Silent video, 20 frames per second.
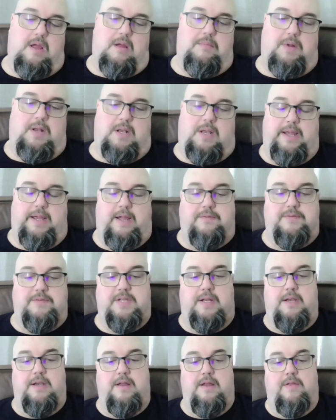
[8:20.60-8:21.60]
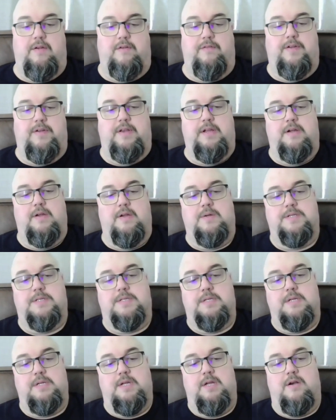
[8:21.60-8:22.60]
But like I've said in other
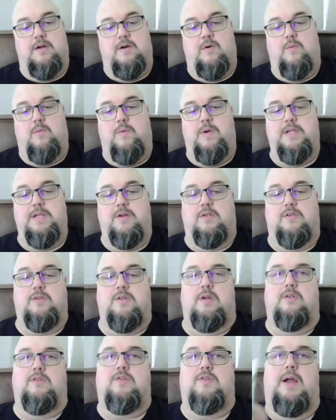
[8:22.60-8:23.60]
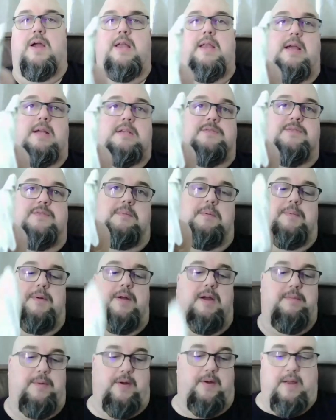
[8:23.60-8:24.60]
videos, you know, when they're trying, that's from the
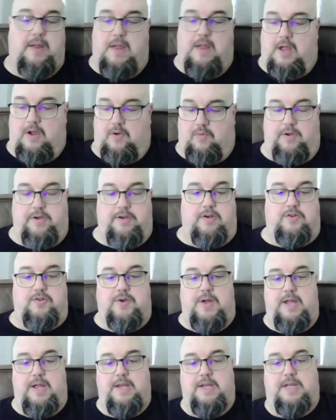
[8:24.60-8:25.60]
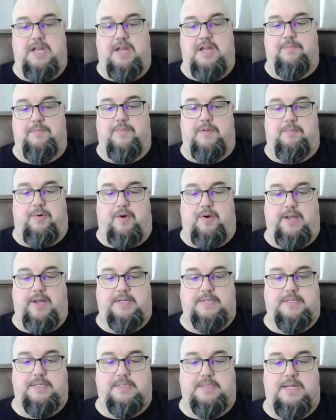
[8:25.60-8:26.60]
primary, when you're trying to keep the
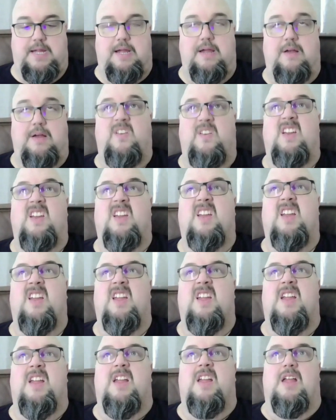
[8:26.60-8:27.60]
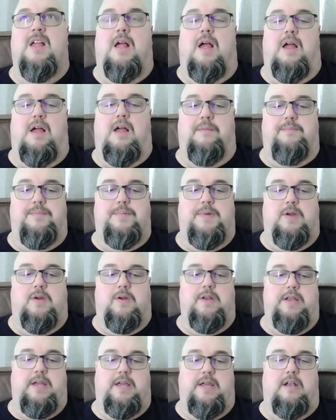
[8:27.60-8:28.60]
prices down, you're
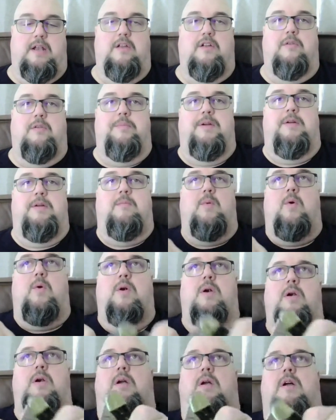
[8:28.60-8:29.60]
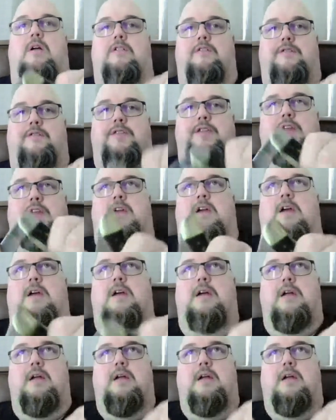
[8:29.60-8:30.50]
going to get a little bit more of the uh,